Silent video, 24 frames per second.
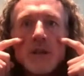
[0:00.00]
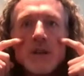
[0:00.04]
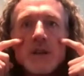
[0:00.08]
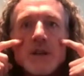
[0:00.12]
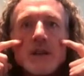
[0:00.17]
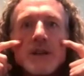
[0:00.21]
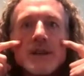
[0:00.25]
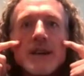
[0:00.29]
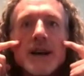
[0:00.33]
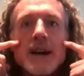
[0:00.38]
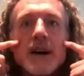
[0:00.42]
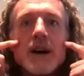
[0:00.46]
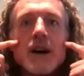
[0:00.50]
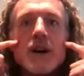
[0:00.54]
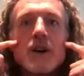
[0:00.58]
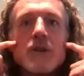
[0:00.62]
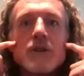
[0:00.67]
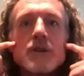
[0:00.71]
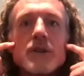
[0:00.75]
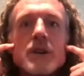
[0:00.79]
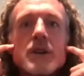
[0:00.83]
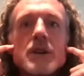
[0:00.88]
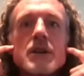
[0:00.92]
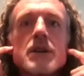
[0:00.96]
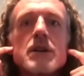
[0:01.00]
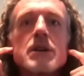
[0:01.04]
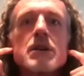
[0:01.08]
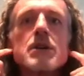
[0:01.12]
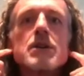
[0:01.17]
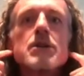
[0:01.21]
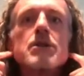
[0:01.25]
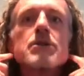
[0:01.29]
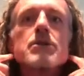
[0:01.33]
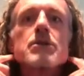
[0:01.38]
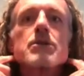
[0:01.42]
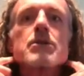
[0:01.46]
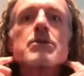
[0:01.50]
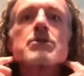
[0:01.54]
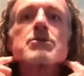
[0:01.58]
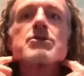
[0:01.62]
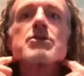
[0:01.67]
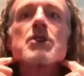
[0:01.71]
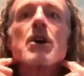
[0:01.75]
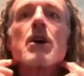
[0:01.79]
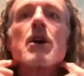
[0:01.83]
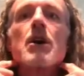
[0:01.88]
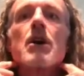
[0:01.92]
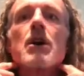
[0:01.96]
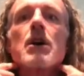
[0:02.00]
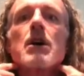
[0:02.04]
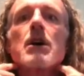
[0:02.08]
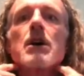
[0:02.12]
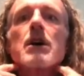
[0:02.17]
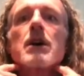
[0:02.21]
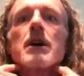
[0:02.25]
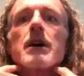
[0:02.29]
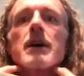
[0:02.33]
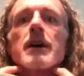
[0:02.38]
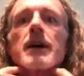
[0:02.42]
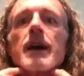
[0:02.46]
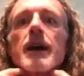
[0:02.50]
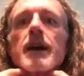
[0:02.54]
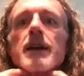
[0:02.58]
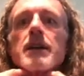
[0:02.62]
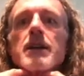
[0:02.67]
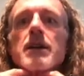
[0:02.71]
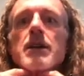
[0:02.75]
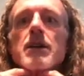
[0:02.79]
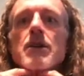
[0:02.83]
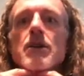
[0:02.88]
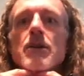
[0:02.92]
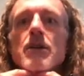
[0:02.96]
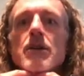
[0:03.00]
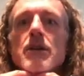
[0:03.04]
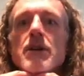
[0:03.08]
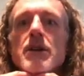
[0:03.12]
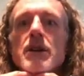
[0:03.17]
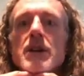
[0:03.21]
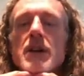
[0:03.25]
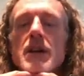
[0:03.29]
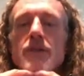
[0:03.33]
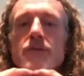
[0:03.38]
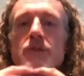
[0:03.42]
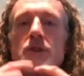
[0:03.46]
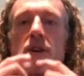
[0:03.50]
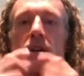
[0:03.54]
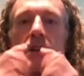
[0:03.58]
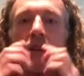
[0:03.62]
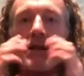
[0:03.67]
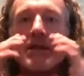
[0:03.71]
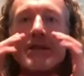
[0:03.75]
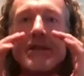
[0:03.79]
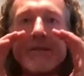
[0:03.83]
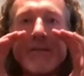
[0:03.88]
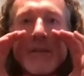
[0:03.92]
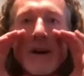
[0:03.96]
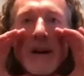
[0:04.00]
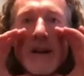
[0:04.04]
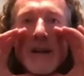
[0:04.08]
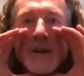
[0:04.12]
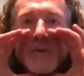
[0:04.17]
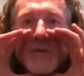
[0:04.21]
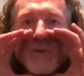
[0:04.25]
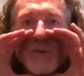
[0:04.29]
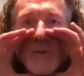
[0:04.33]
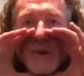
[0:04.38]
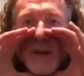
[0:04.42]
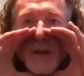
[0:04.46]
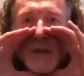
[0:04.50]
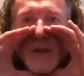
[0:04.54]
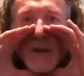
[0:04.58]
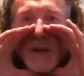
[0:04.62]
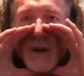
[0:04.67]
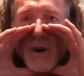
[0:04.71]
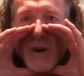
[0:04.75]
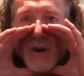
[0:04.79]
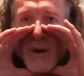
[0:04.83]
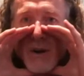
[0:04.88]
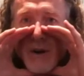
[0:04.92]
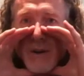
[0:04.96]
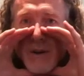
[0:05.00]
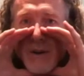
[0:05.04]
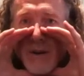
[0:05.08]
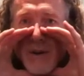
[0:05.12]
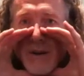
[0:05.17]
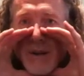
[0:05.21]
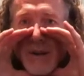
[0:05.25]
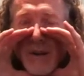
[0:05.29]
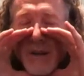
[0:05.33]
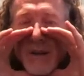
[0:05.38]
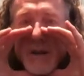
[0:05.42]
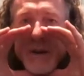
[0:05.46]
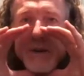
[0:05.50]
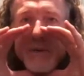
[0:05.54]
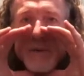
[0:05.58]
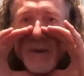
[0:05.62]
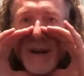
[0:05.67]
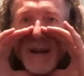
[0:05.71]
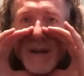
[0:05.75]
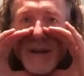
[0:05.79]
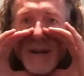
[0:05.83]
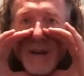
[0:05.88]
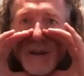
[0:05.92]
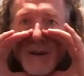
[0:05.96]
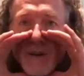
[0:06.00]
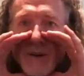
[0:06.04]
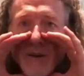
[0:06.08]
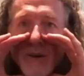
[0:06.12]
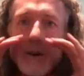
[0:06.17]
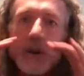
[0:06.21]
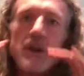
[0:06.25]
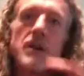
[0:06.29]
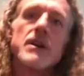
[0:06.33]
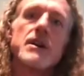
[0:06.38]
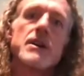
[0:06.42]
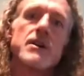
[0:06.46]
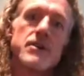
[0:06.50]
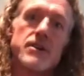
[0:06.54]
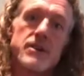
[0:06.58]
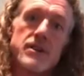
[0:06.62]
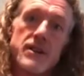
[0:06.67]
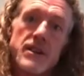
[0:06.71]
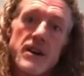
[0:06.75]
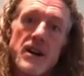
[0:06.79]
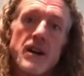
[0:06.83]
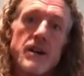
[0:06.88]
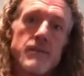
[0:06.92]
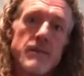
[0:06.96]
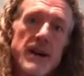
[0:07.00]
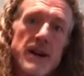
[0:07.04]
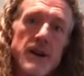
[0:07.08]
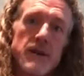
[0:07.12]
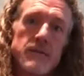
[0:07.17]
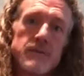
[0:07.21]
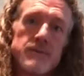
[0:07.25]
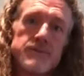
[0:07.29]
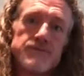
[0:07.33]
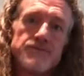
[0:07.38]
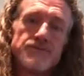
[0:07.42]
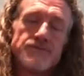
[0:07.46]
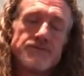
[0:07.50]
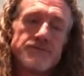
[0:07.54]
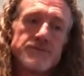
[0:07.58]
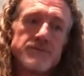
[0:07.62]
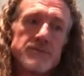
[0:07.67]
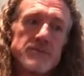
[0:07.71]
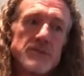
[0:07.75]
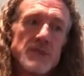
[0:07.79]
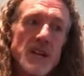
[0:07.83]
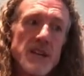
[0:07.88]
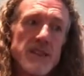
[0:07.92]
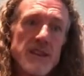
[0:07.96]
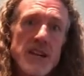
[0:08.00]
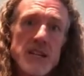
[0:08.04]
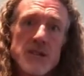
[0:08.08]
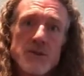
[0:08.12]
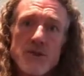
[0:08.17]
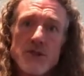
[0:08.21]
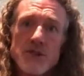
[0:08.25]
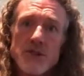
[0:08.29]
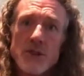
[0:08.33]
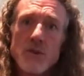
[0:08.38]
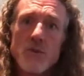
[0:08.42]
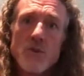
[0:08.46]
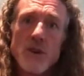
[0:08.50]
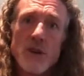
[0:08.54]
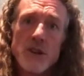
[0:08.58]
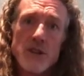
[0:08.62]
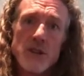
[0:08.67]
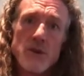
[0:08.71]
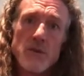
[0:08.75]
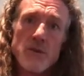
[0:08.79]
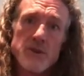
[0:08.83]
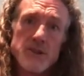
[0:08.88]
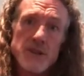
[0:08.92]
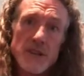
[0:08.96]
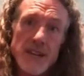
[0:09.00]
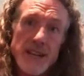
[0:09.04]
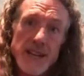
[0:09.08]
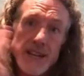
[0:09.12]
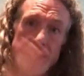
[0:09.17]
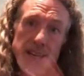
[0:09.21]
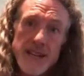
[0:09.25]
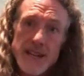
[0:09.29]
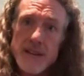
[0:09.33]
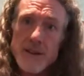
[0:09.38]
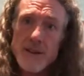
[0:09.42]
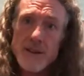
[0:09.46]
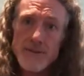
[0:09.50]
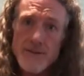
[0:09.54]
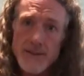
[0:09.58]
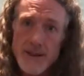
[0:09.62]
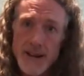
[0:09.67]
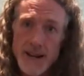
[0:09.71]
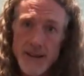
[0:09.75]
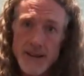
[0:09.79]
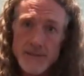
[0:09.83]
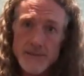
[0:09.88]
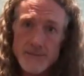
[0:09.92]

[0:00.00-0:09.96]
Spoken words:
down through jaw and here. If you hit somebody really hard right here, you're going to knock them out. And that's what you want. You want to end the fight.